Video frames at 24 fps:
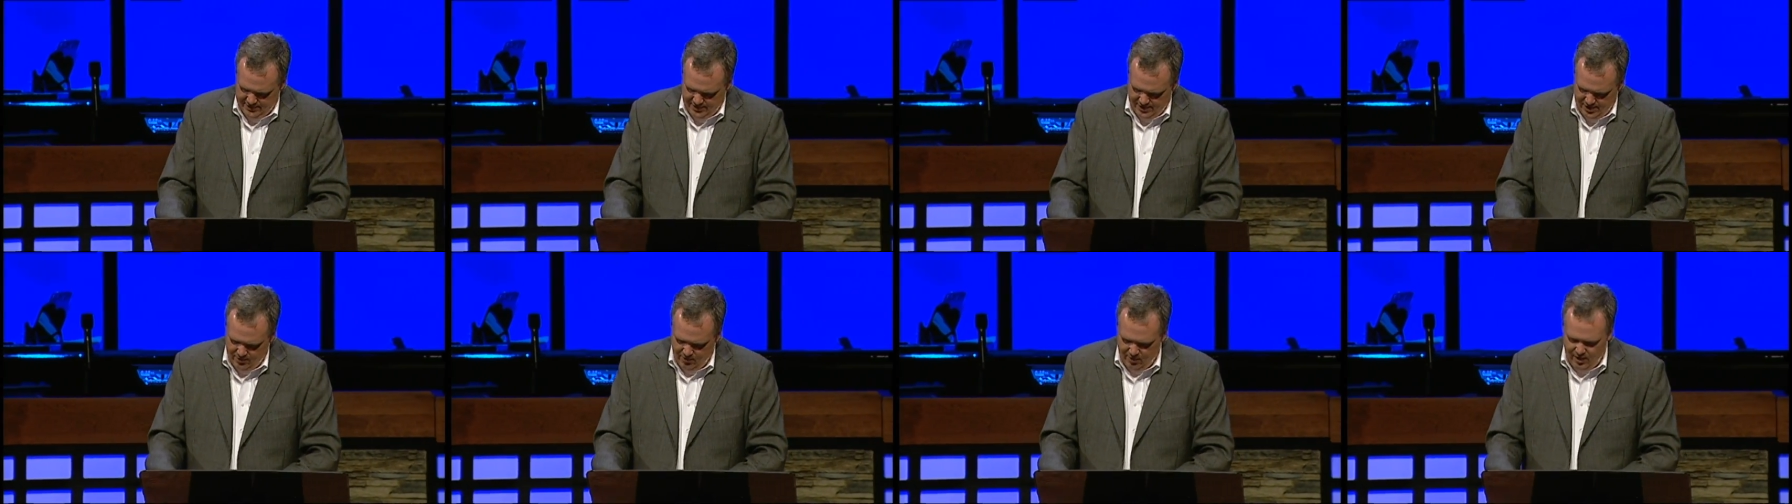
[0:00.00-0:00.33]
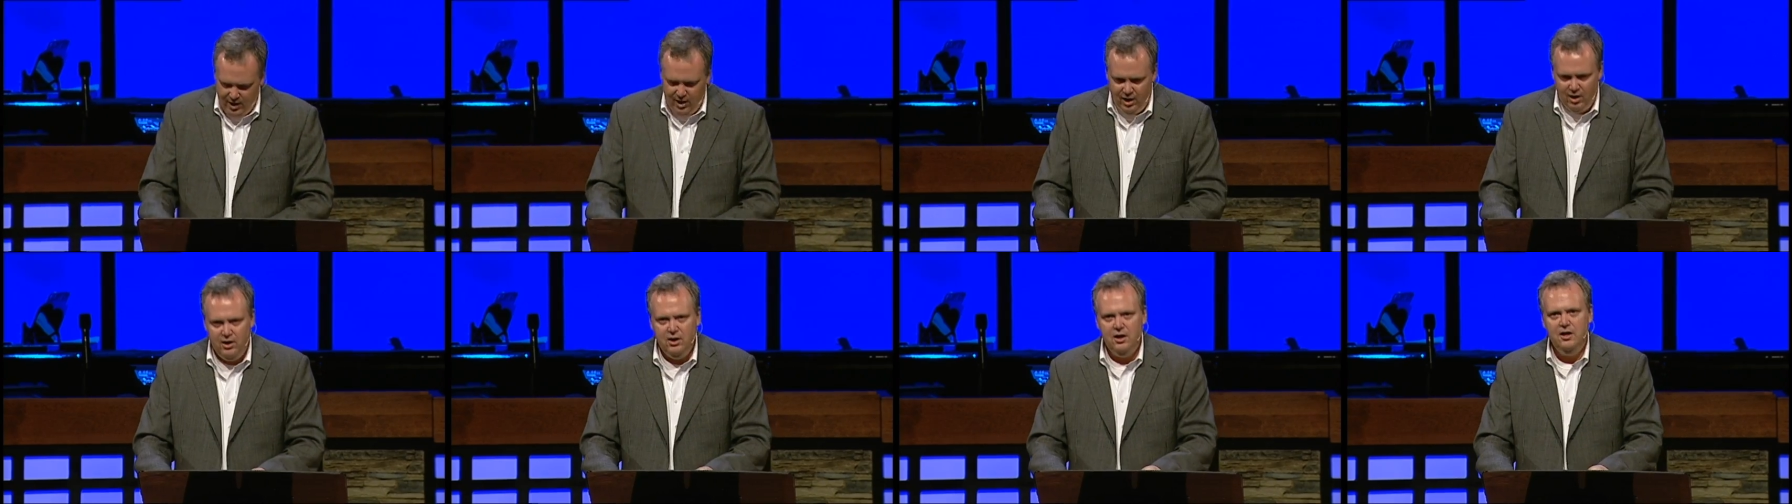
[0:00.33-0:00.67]
You know,
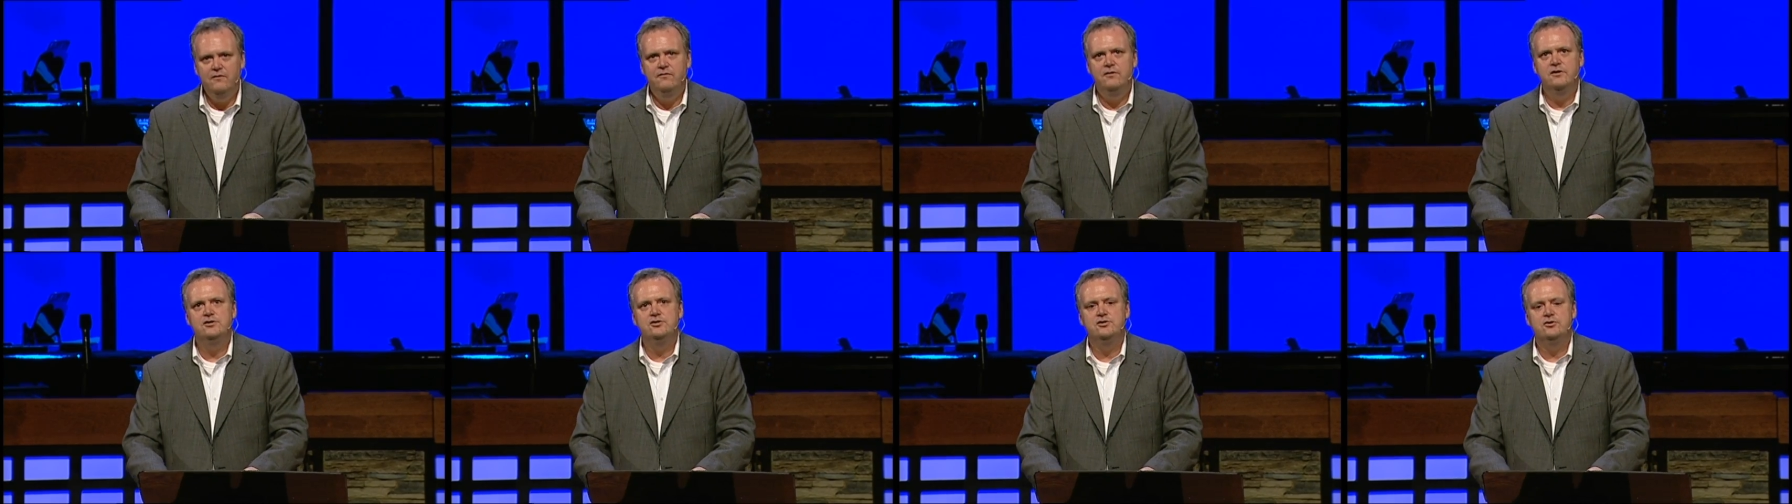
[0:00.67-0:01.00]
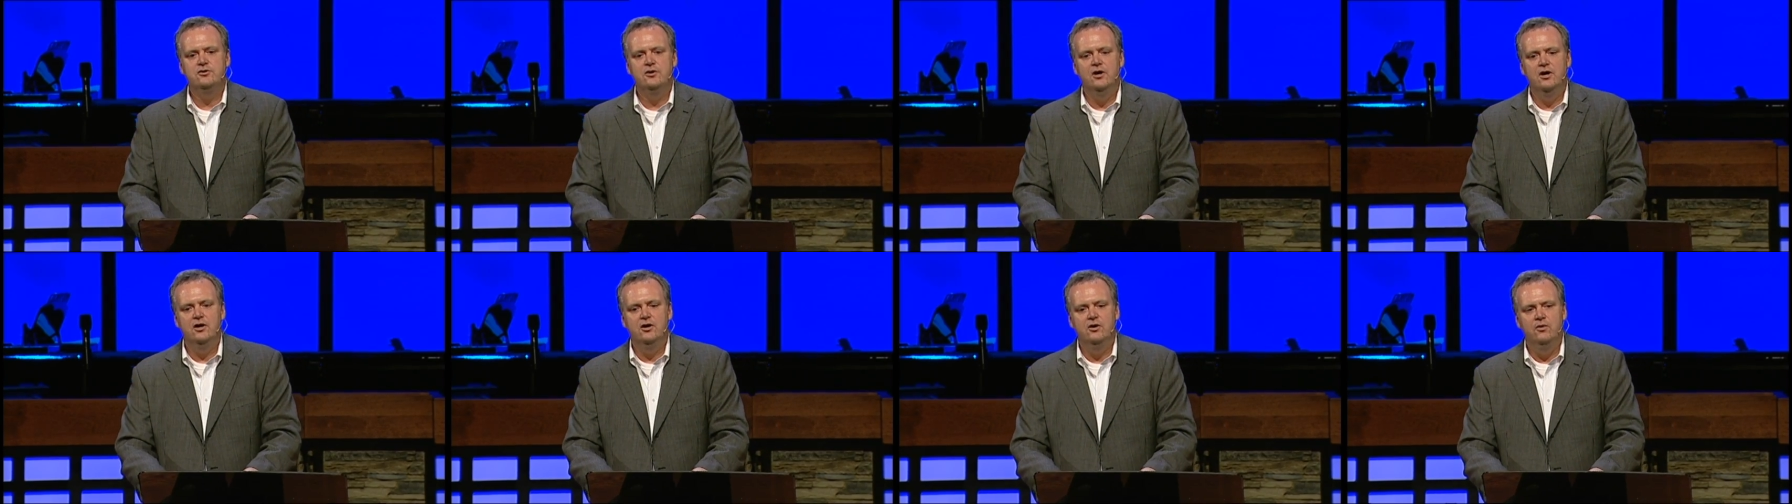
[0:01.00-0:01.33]
all of us
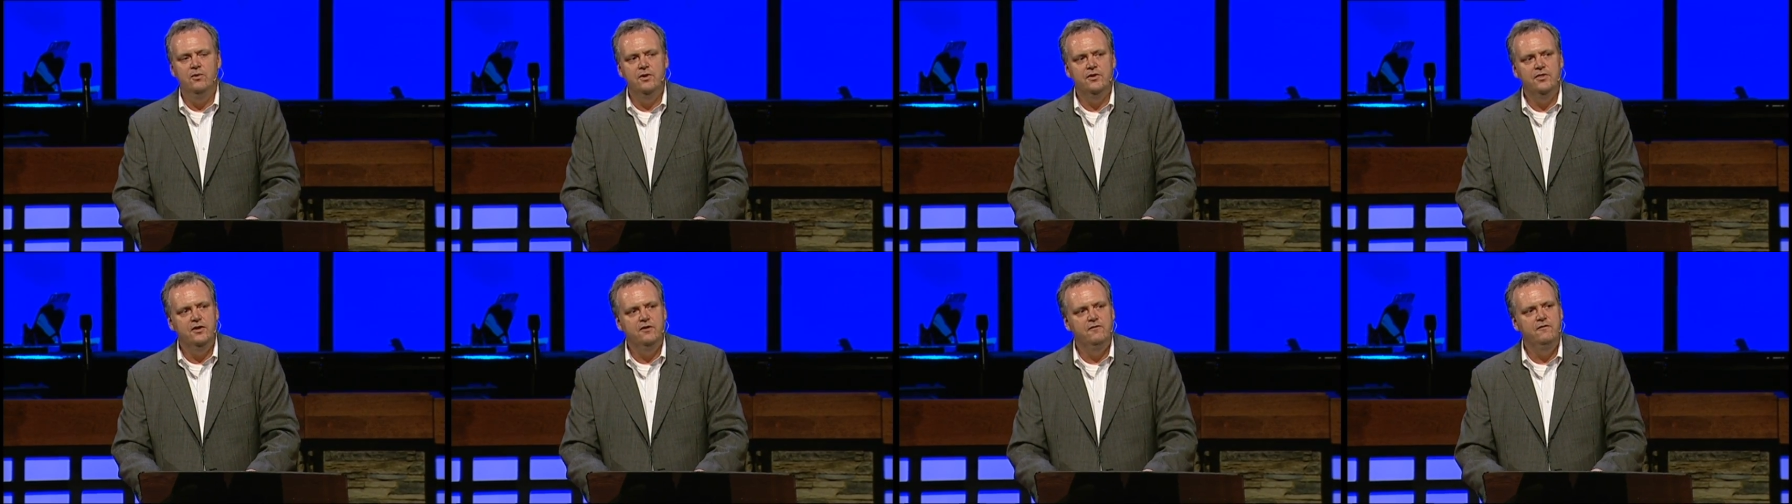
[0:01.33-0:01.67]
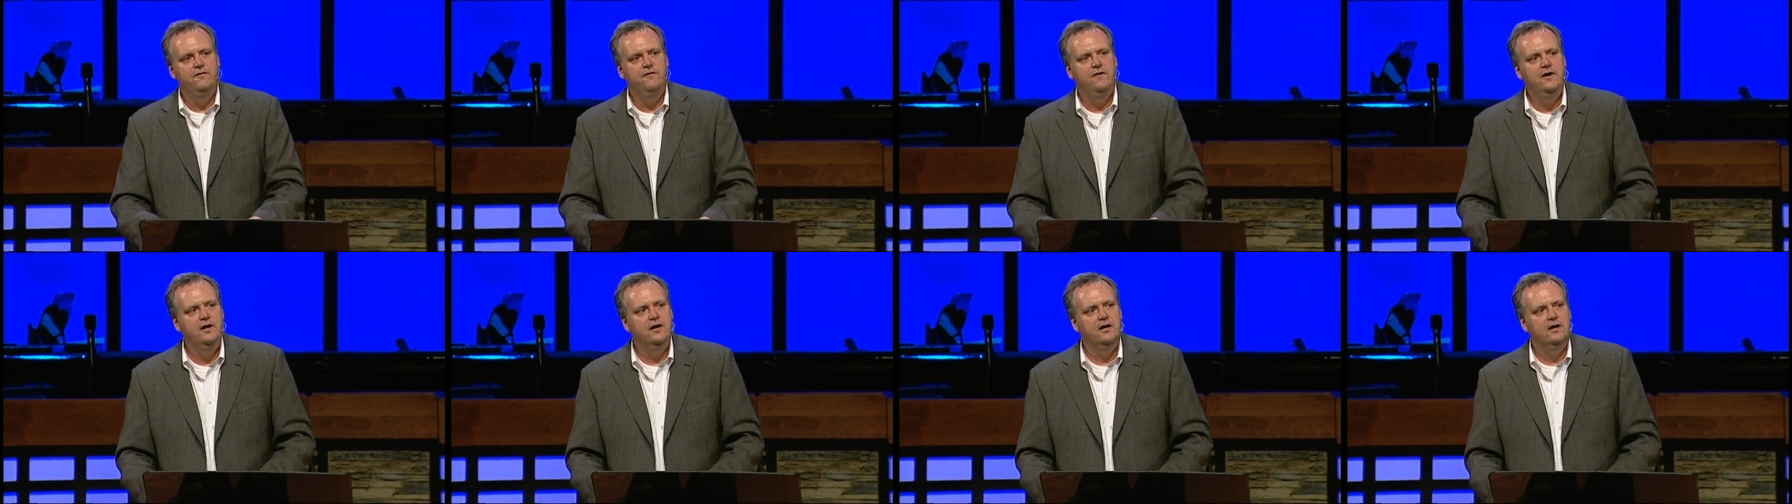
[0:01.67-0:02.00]
struggle with the
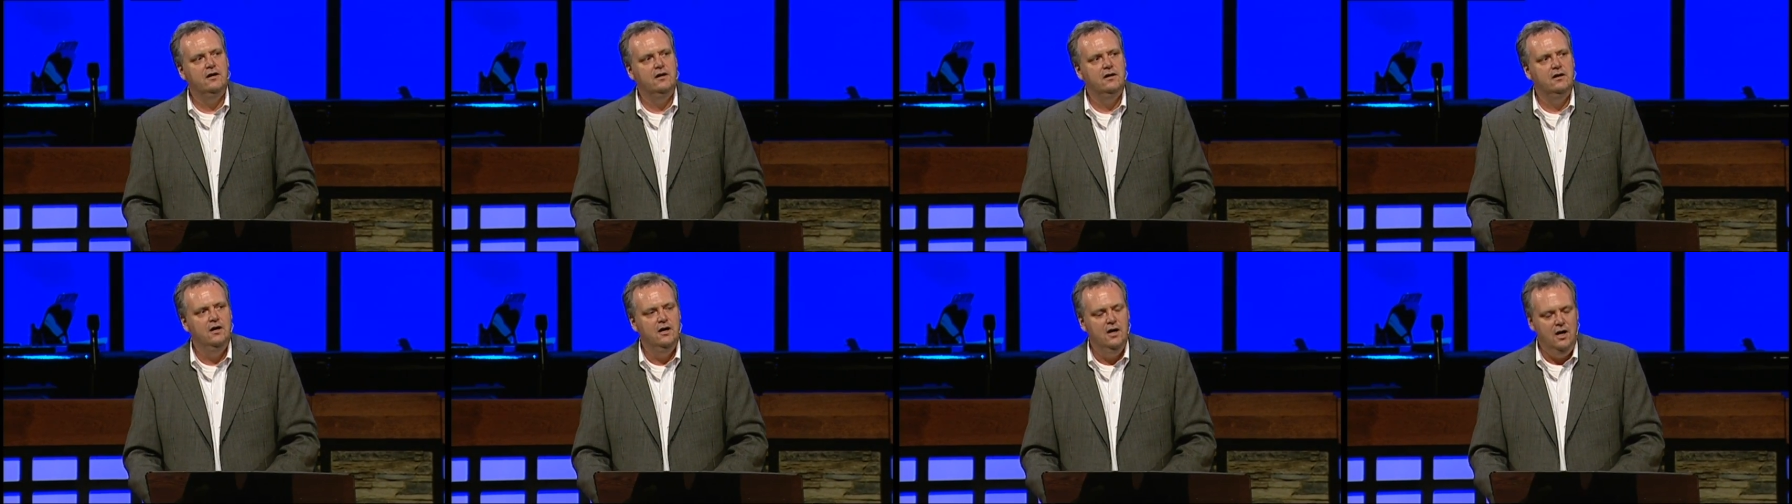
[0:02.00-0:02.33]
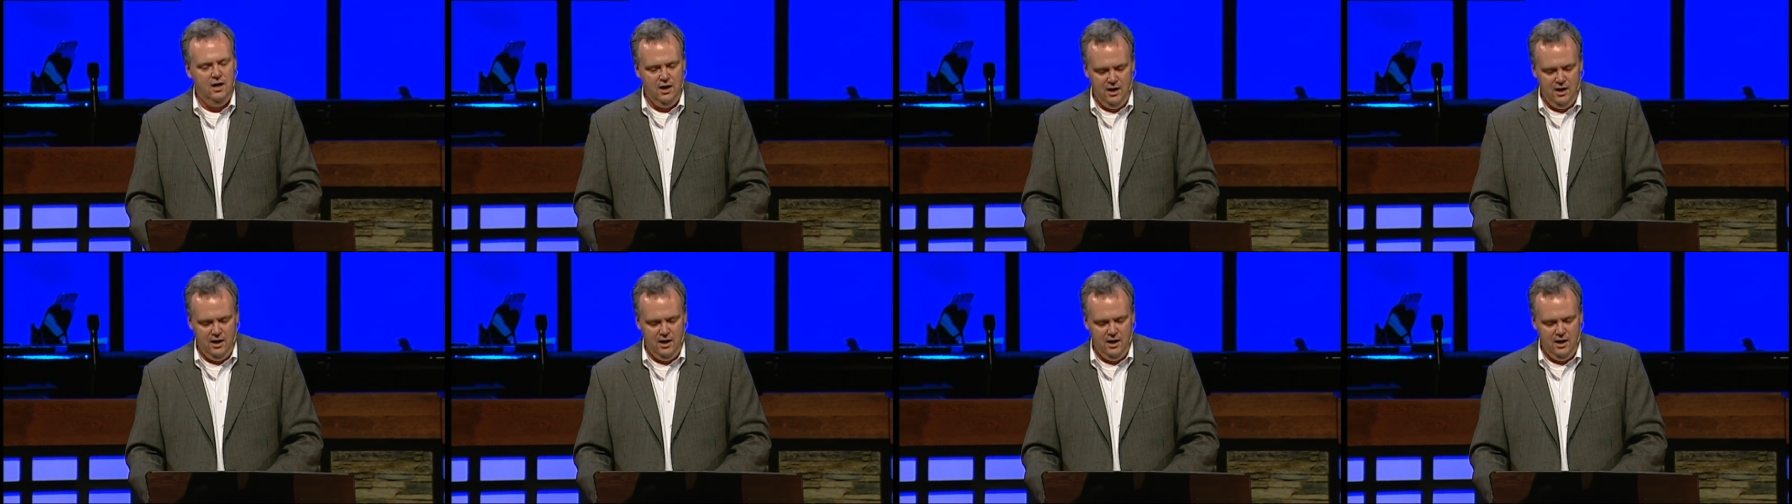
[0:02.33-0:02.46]
fear